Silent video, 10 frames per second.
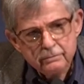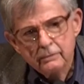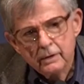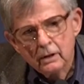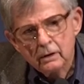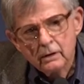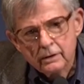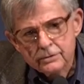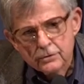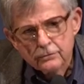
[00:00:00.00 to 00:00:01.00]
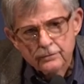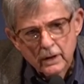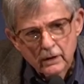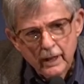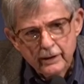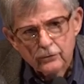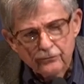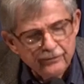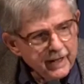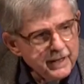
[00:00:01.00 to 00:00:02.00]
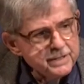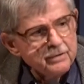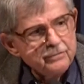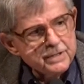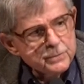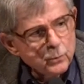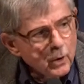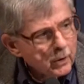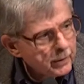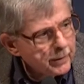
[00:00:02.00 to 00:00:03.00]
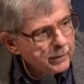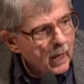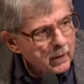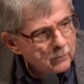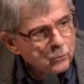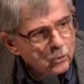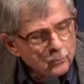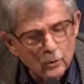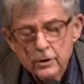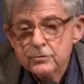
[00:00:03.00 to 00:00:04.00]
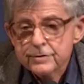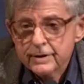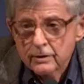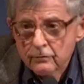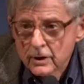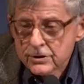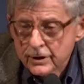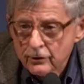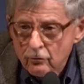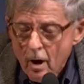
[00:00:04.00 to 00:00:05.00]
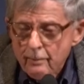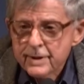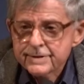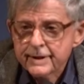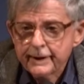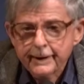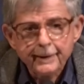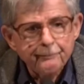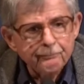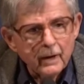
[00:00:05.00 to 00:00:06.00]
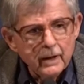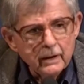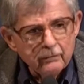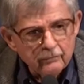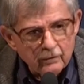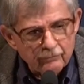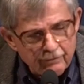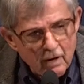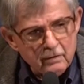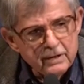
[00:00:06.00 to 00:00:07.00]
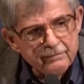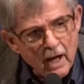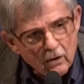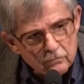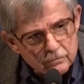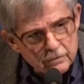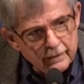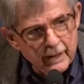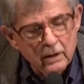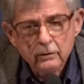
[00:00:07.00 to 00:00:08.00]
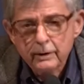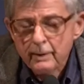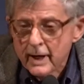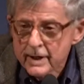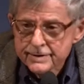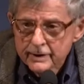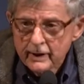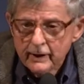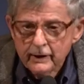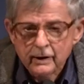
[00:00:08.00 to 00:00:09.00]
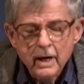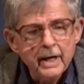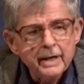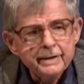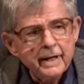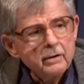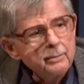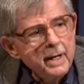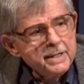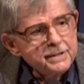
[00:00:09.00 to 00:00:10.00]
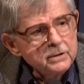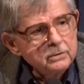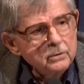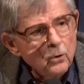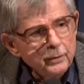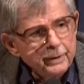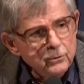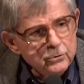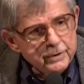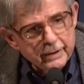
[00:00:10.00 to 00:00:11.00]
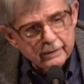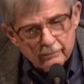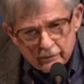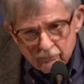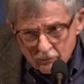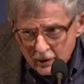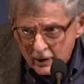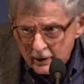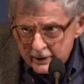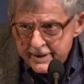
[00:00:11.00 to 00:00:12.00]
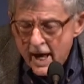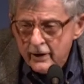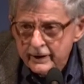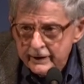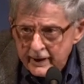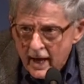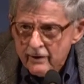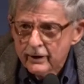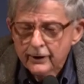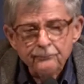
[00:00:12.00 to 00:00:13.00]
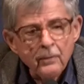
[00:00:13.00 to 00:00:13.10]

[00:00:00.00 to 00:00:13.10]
later phase of his work gotten more and more interested in religion. He grew up as a very devout daily mass and Holy Communion Italian Catholic,